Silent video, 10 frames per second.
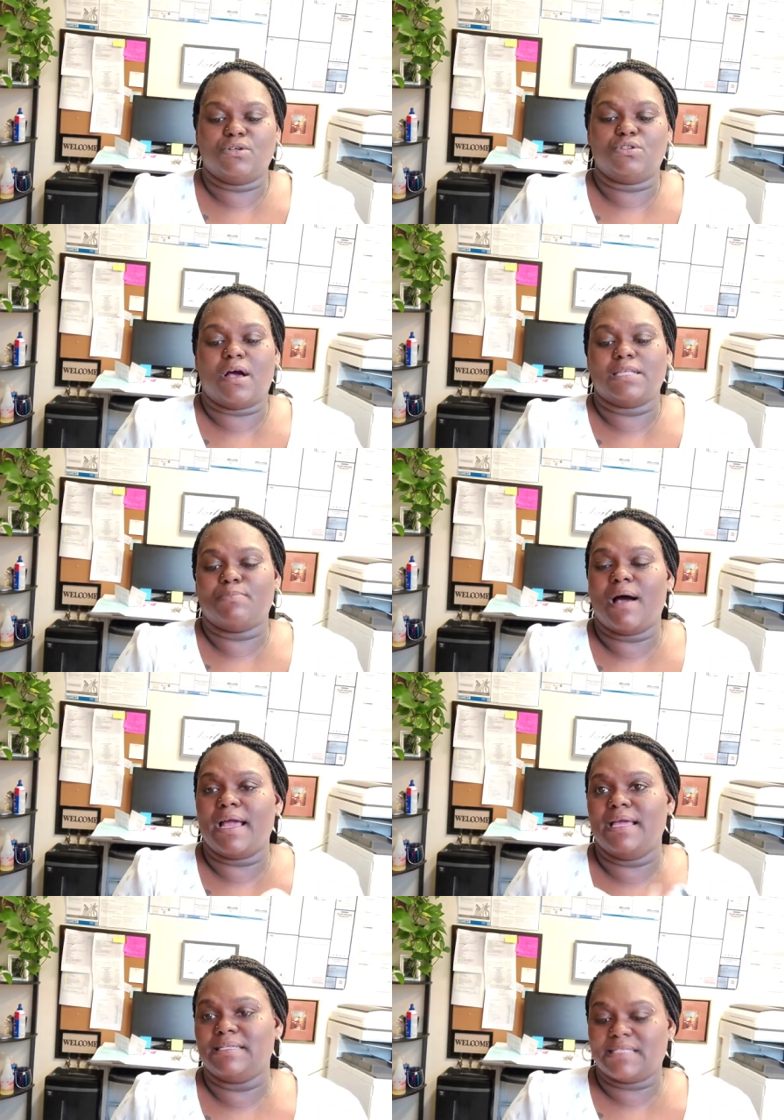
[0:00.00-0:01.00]
I told you I was
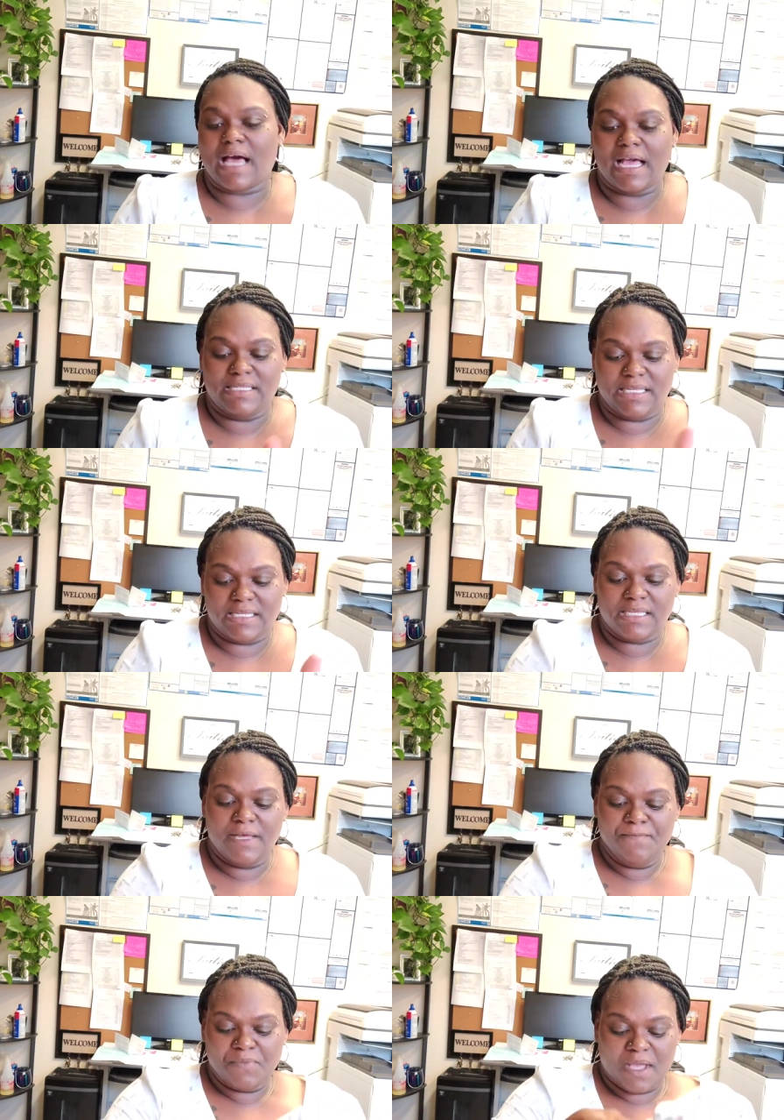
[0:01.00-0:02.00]
buying sizes
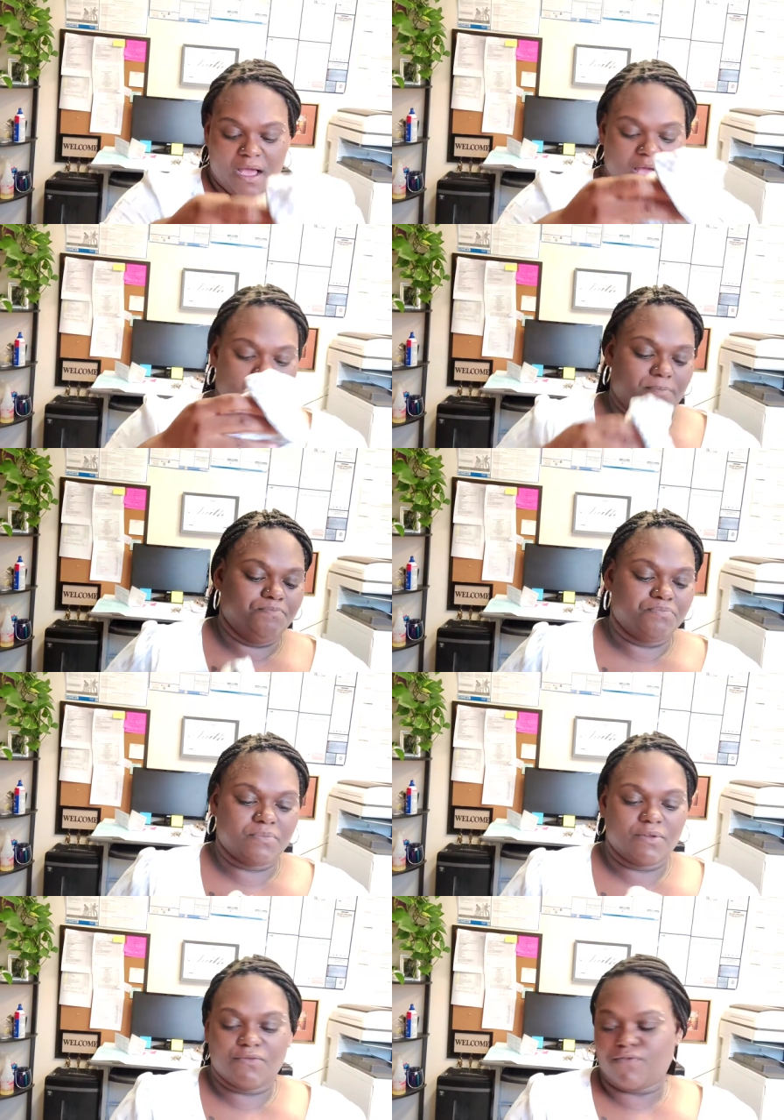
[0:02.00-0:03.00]
um,
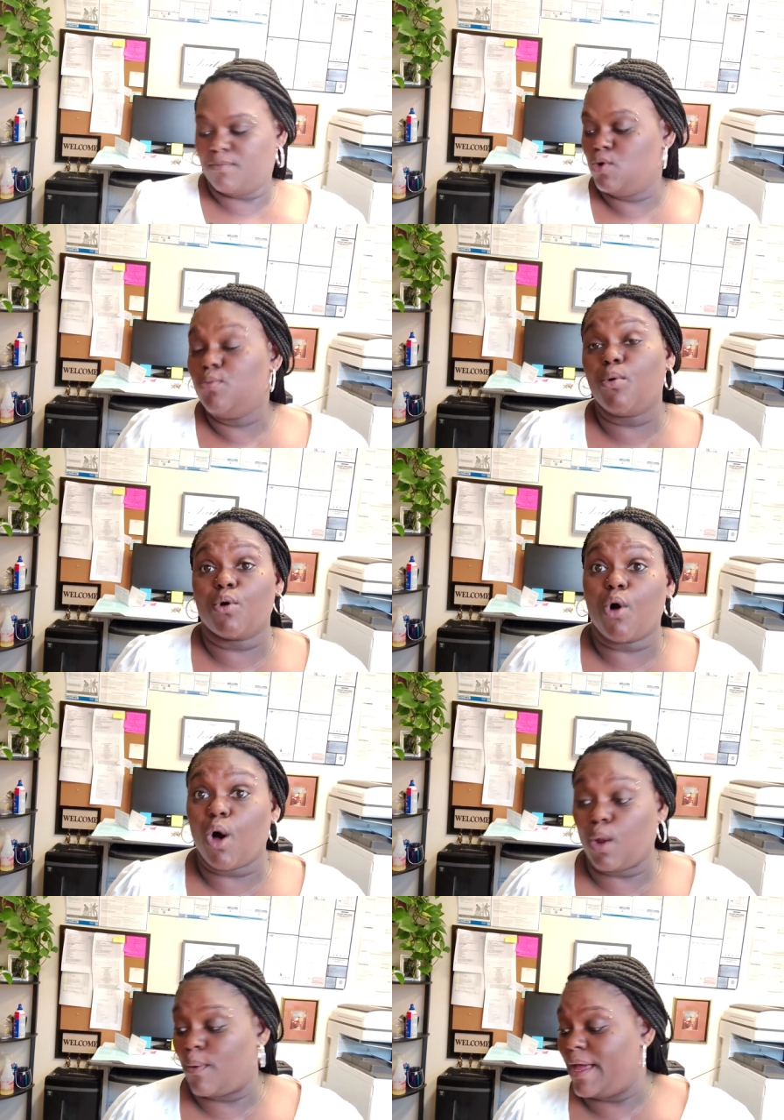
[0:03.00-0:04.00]
from newborn
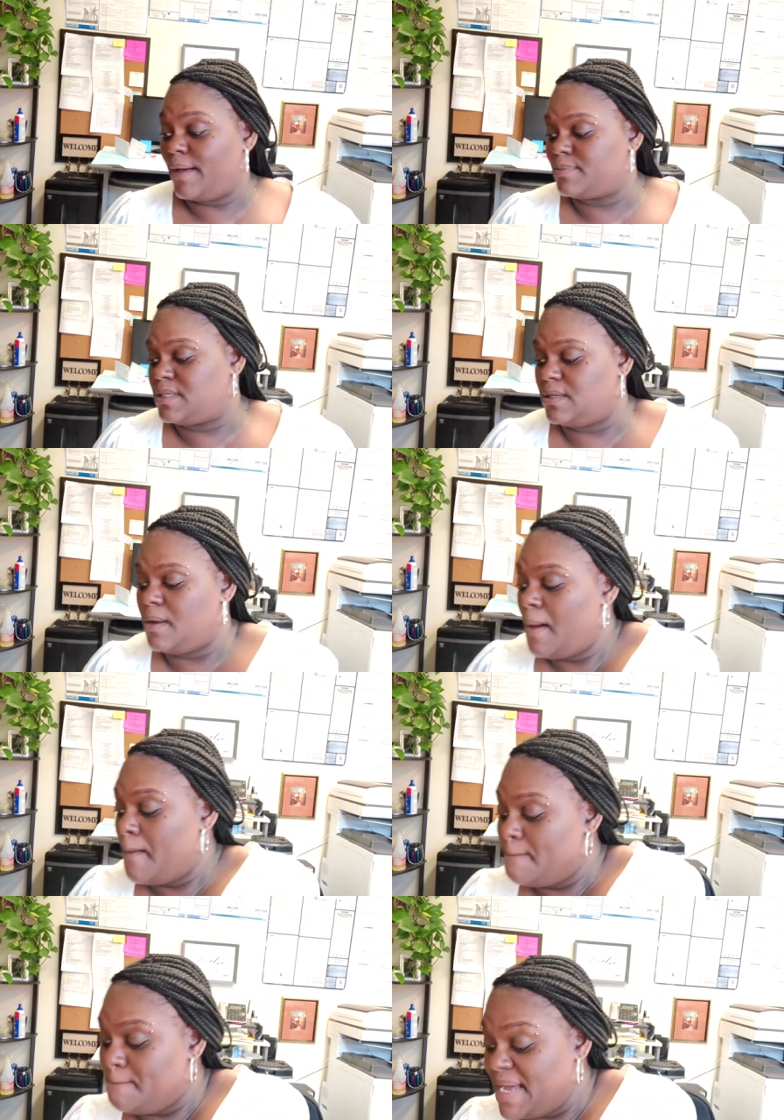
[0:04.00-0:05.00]
all the way up to
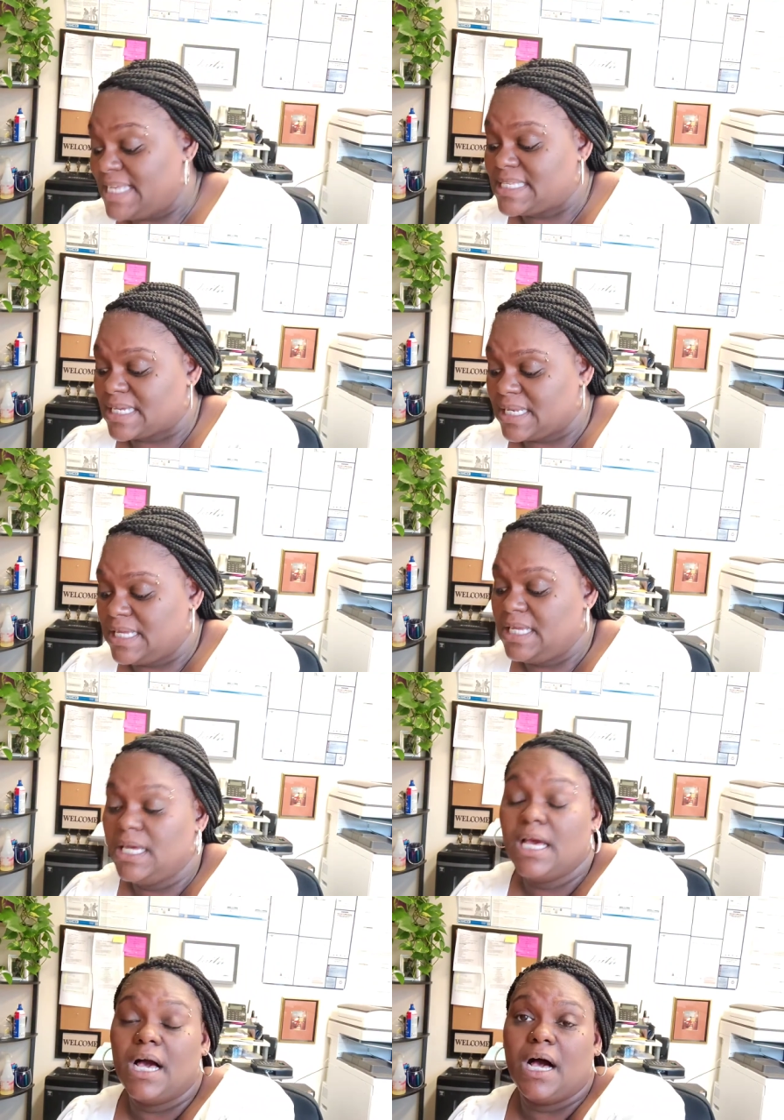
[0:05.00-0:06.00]
basically
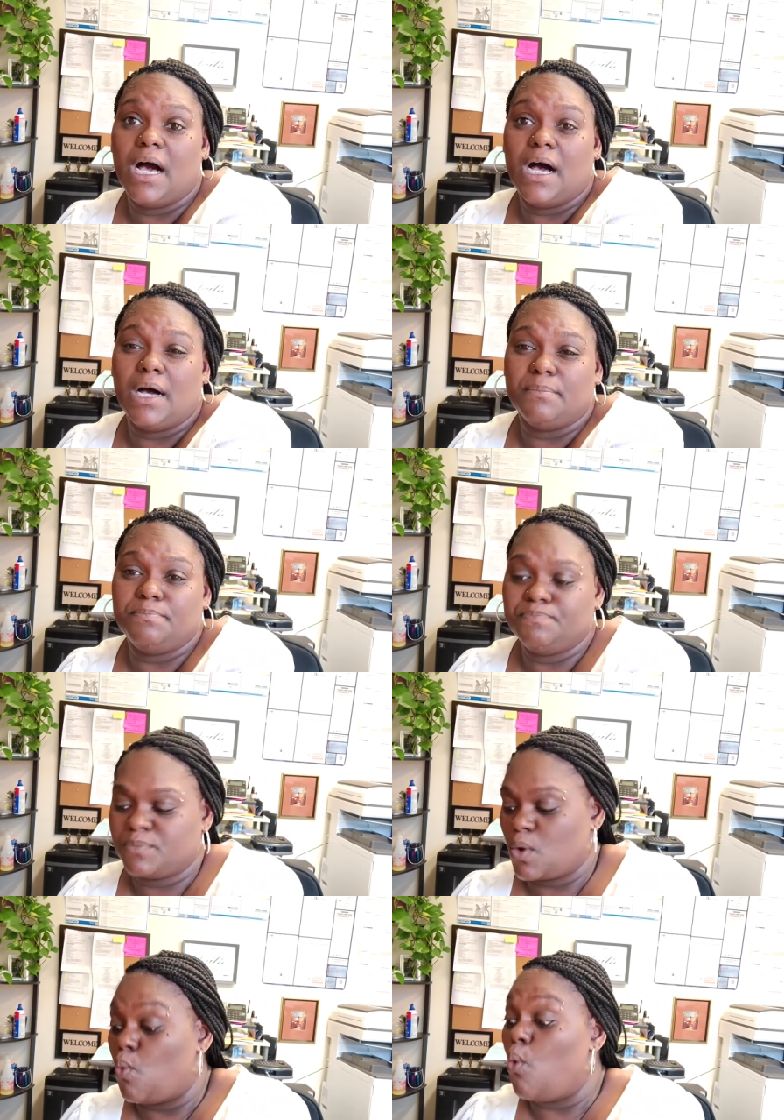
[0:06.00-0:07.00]
um,
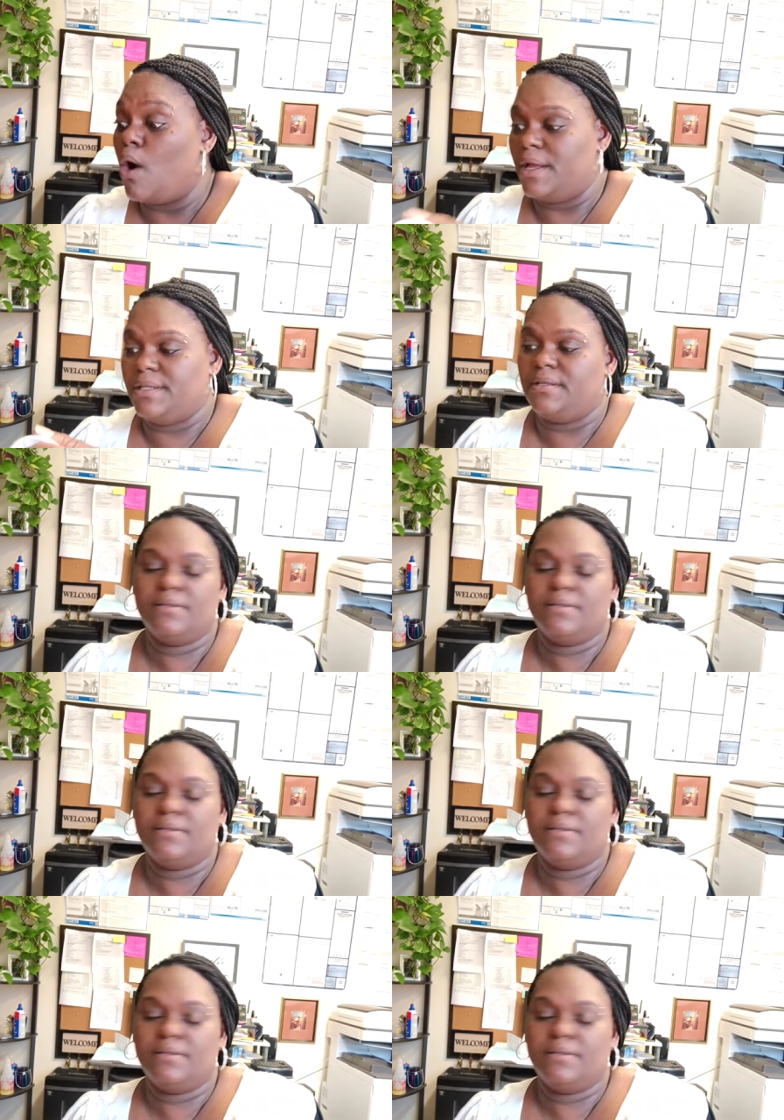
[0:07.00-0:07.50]
one.